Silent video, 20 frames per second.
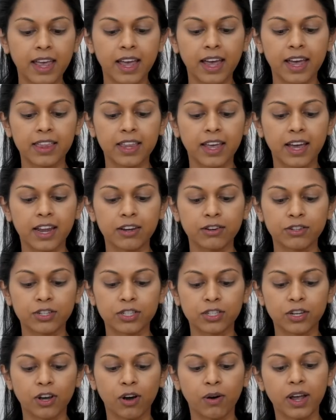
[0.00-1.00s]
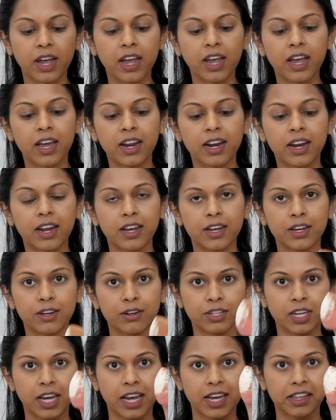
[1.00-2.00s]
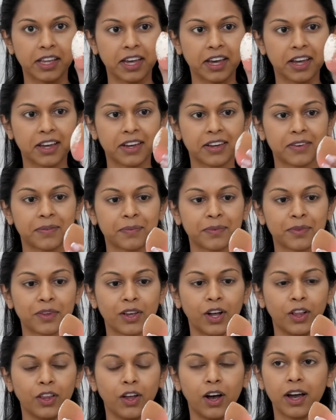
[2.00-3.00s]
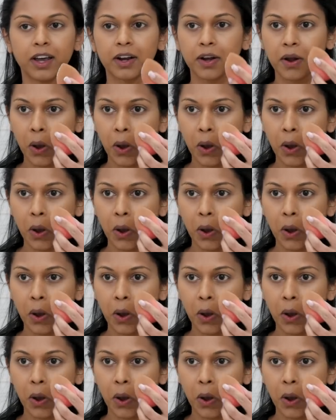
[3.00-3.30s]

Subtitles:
And then you just go in and take like a lot.